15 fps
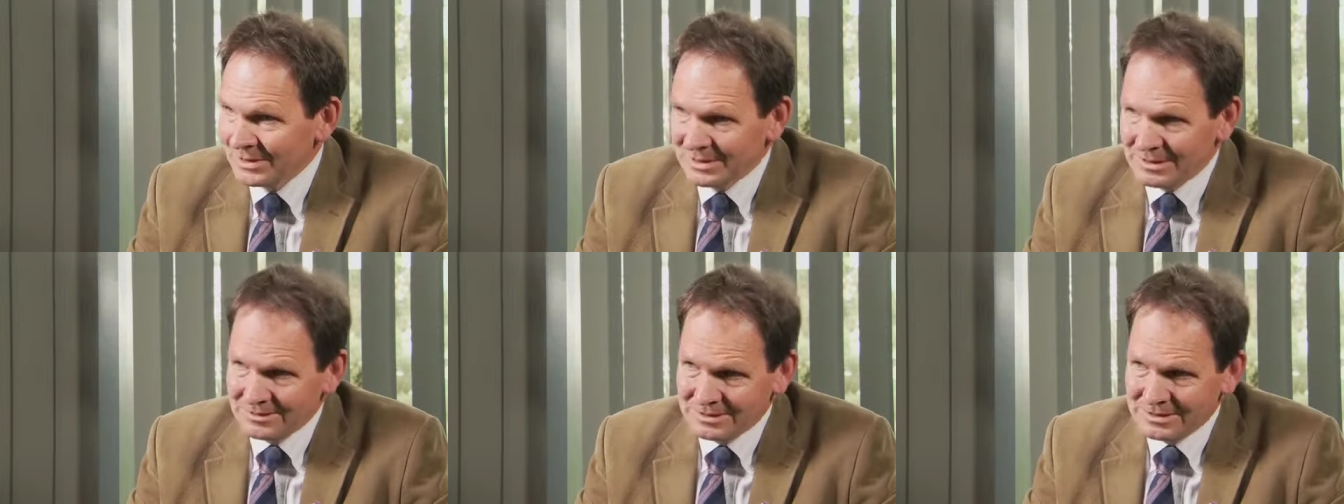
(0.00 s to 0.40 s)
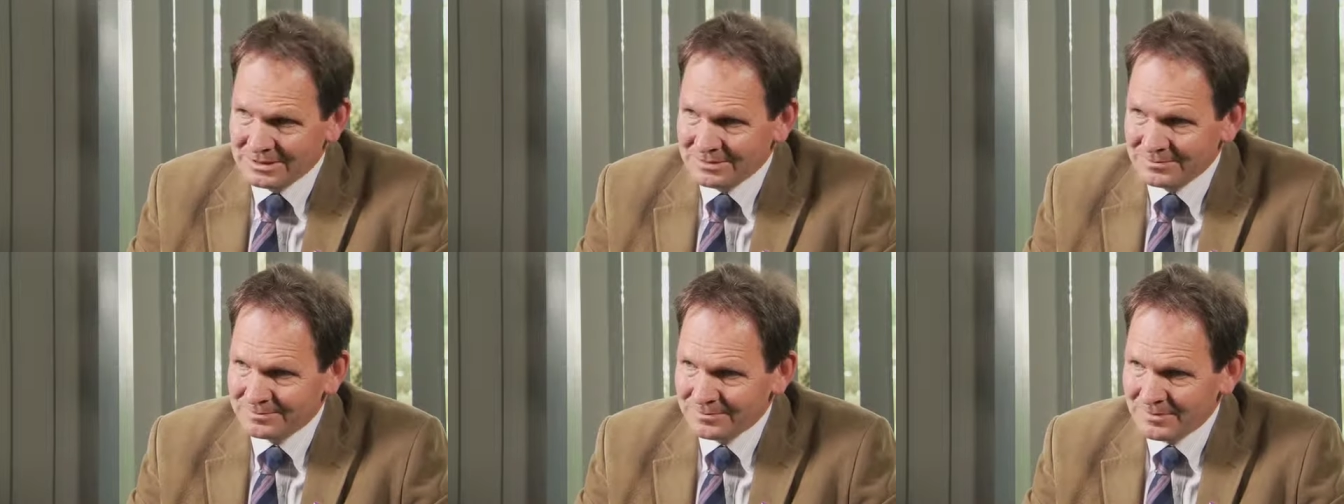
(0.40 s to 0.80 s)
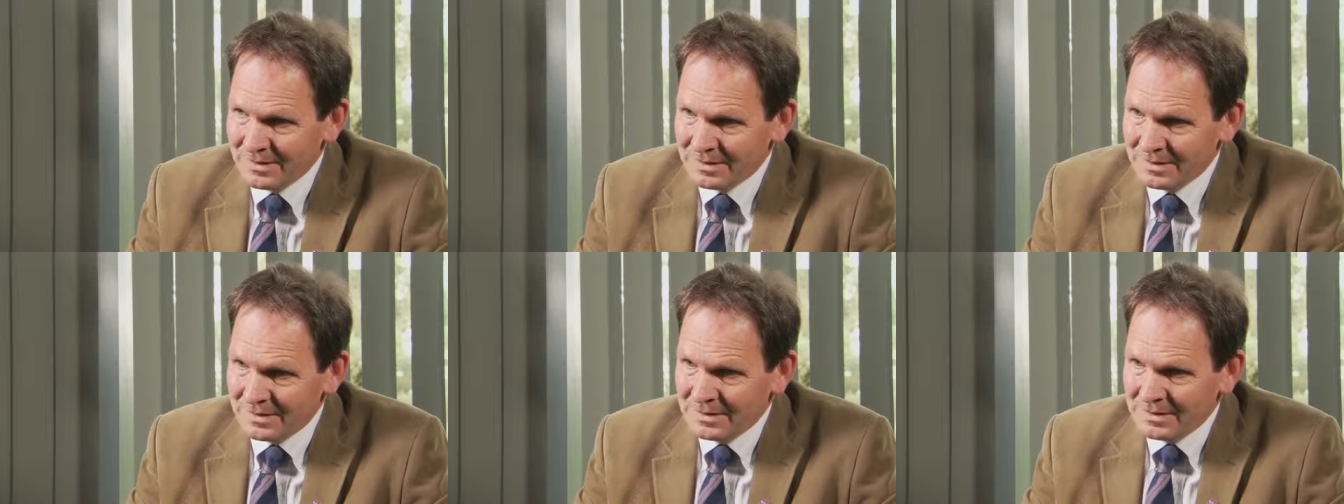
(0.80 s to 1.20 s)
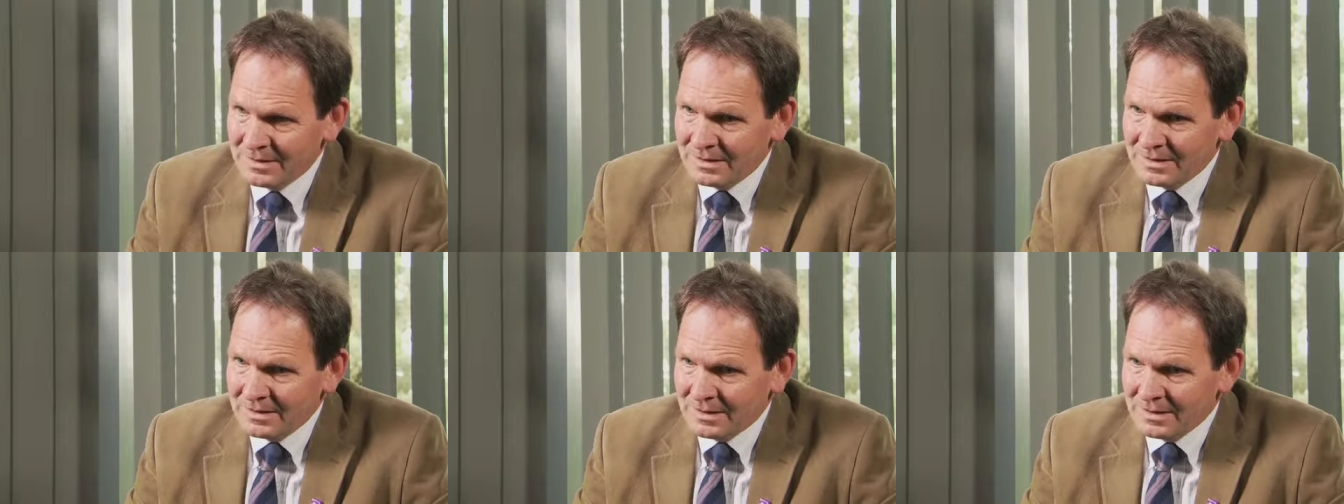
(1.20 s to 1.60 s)
area.
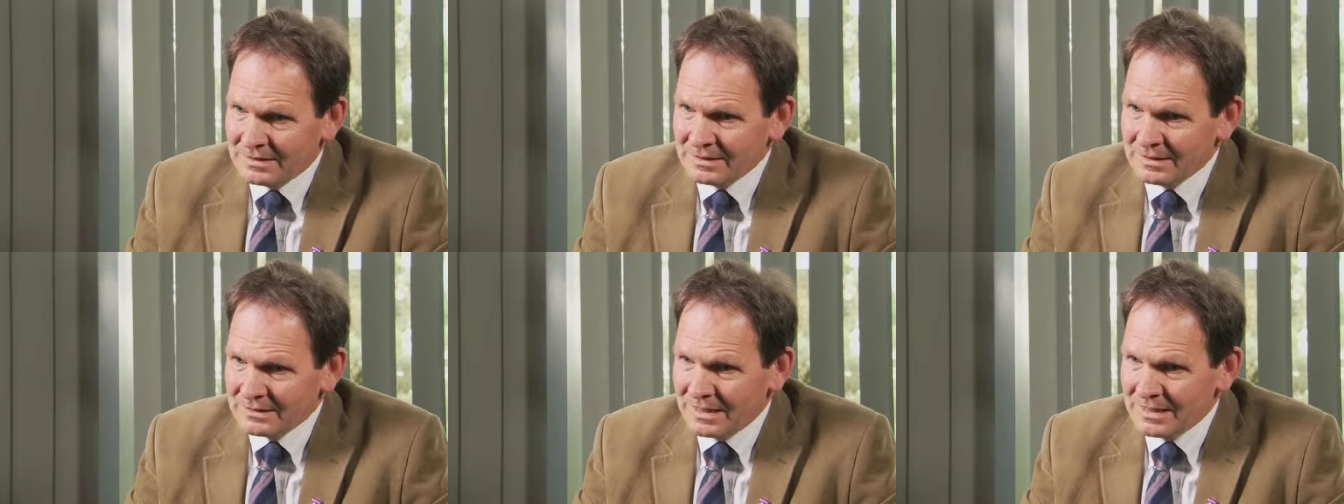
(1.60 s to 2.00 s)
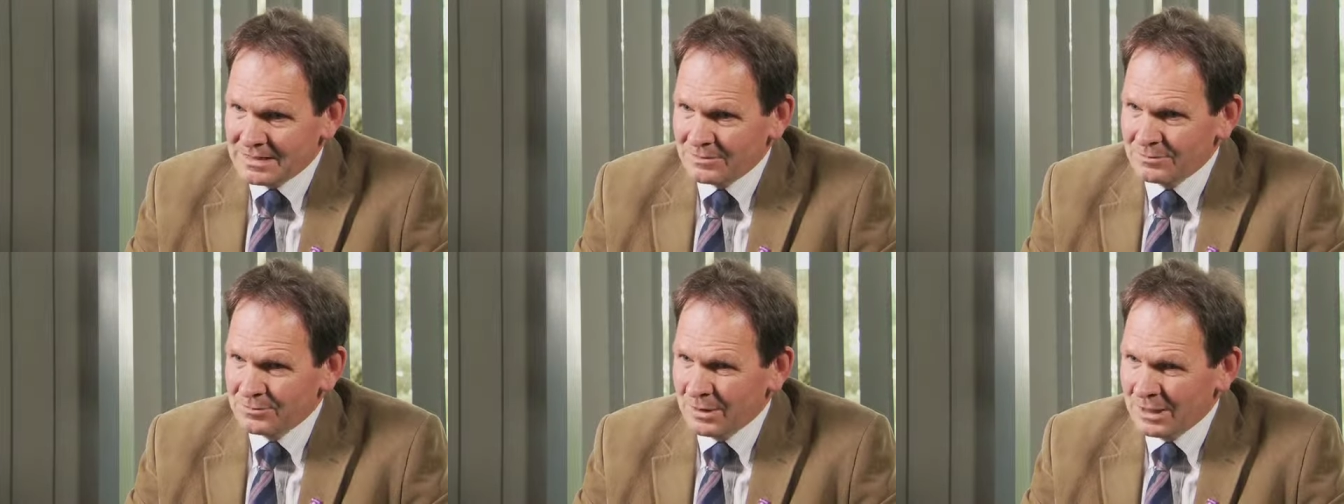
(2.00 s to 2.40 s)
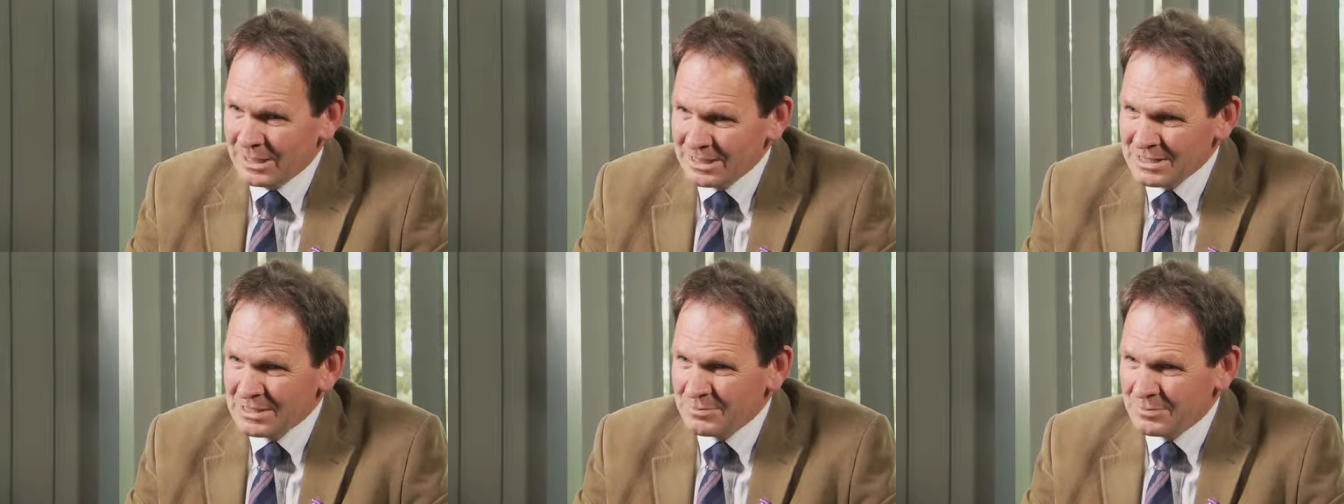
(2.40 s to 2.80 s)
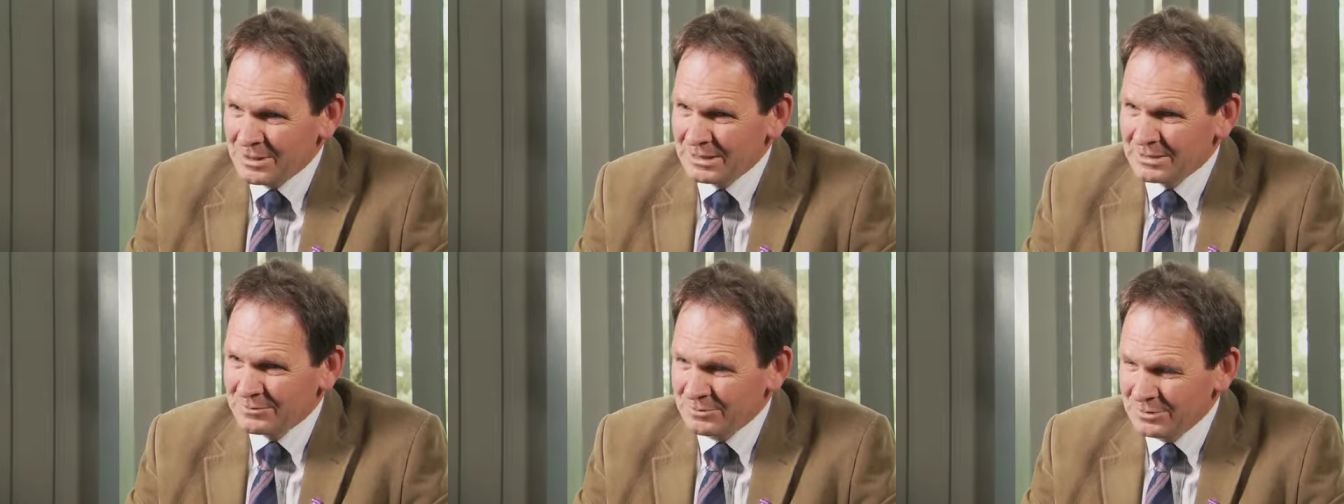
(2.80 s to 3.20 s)
I think there's a widespread